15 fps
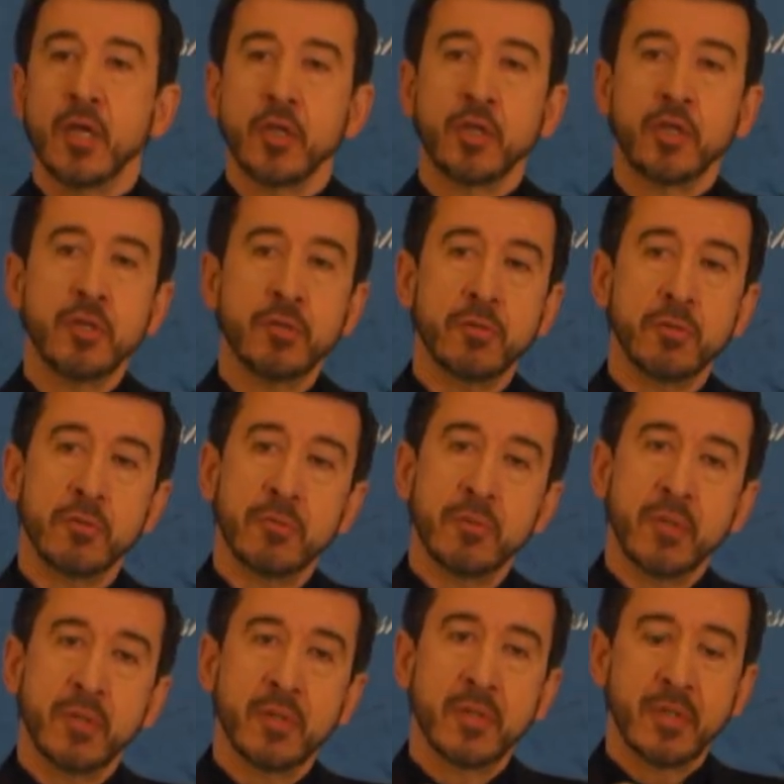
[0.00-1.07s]

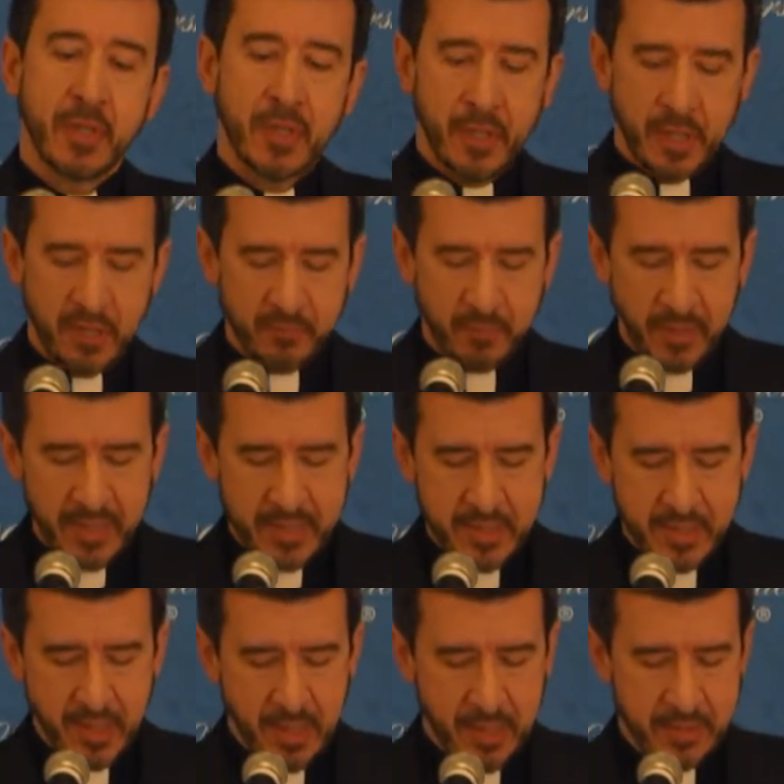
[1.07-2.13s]
You have
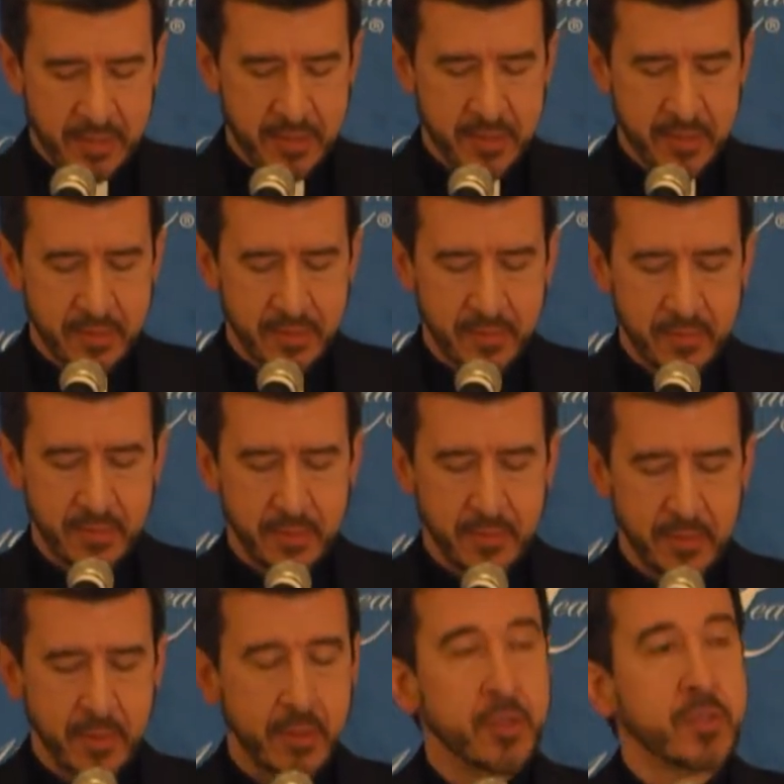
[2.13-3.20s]
blessed us
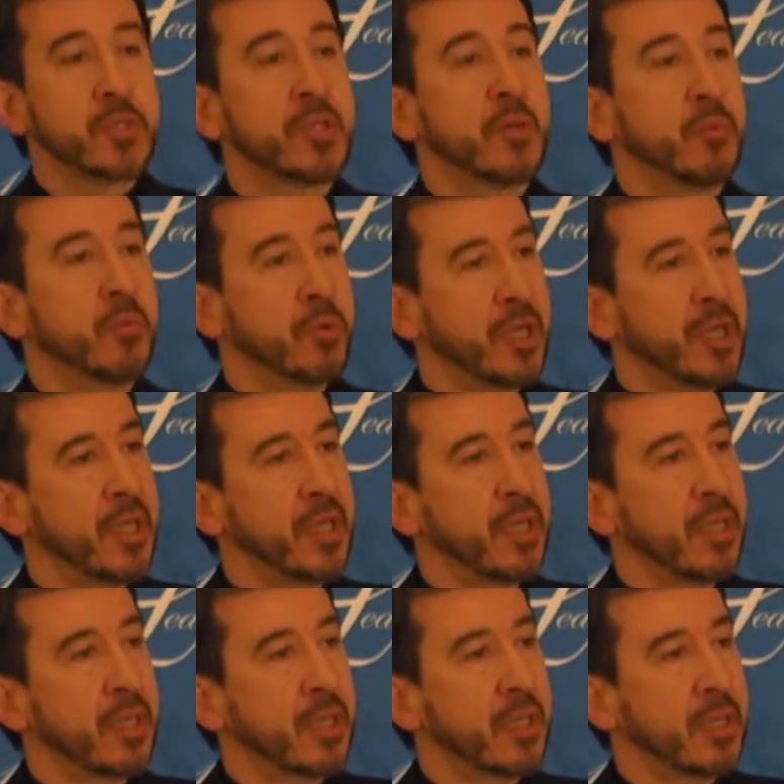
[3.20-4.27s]
so that
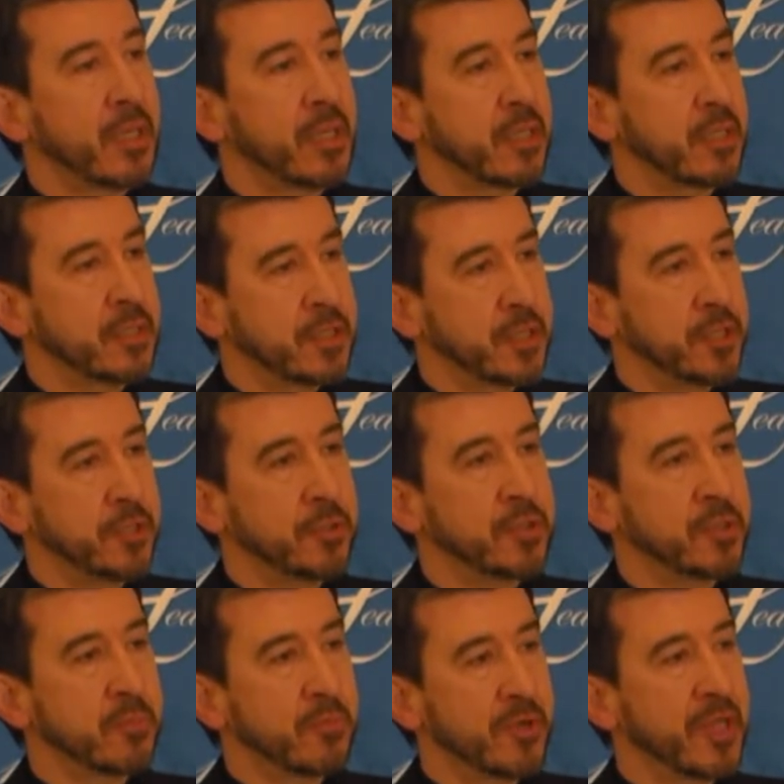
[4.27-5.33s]
we can continue
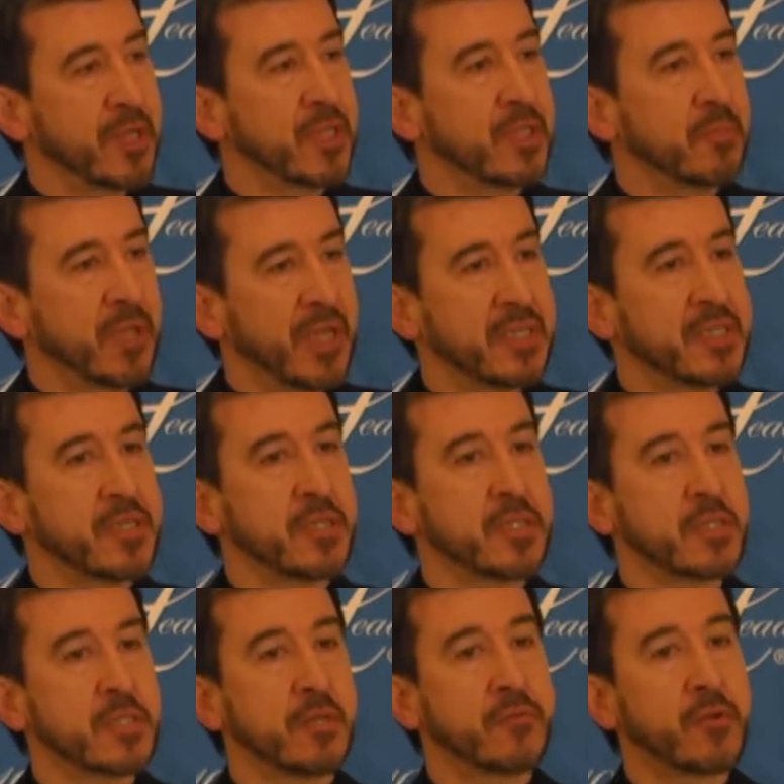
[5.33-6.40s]
to bring the
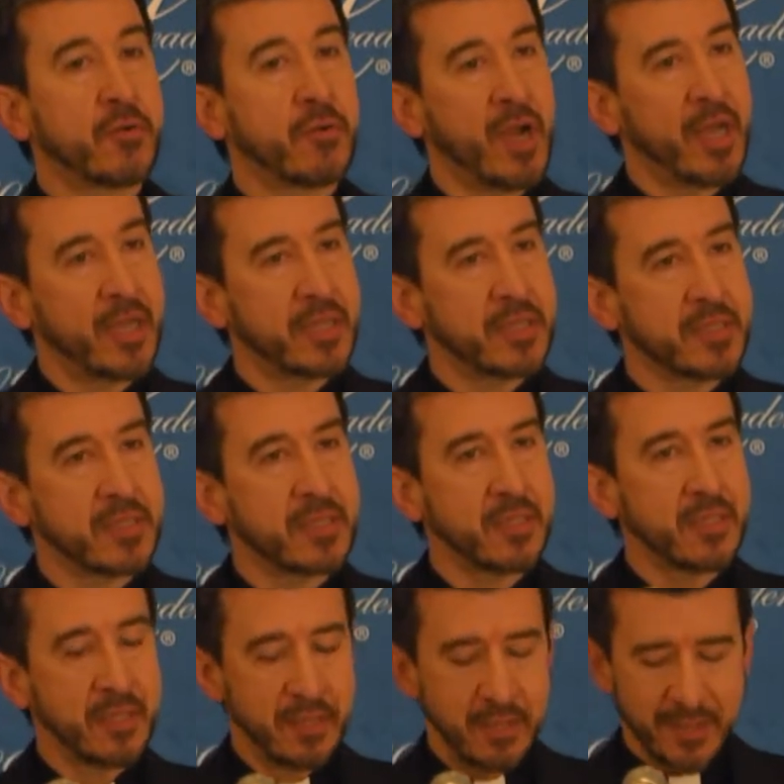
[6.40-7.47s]
blessings of Christ
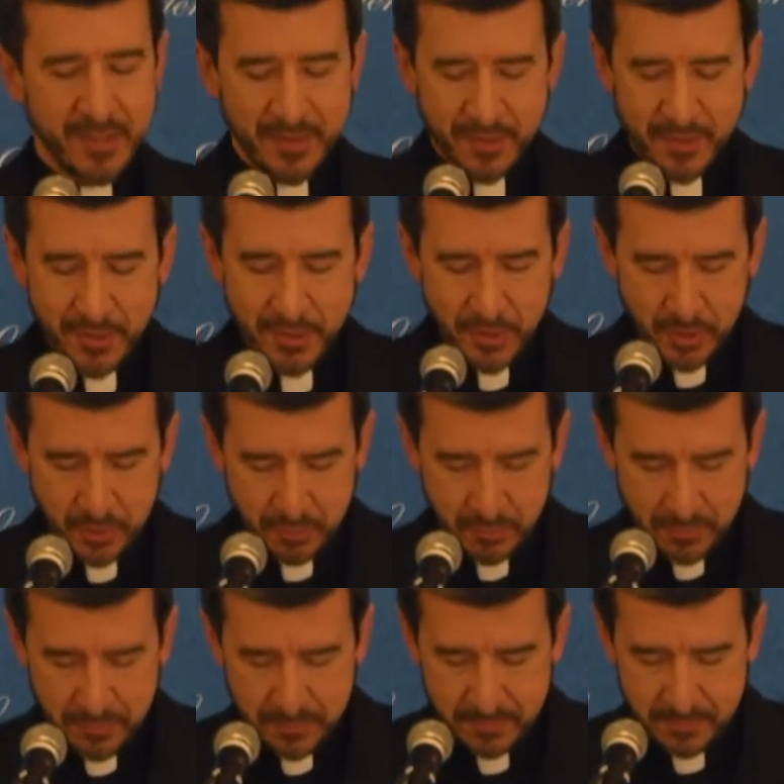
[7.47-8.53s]
to
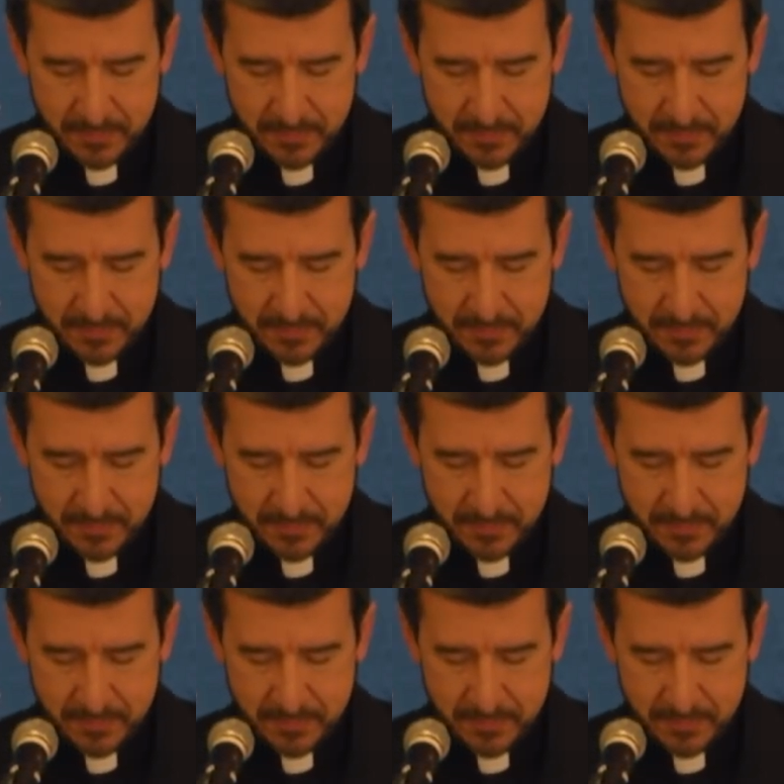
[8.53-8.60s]
you.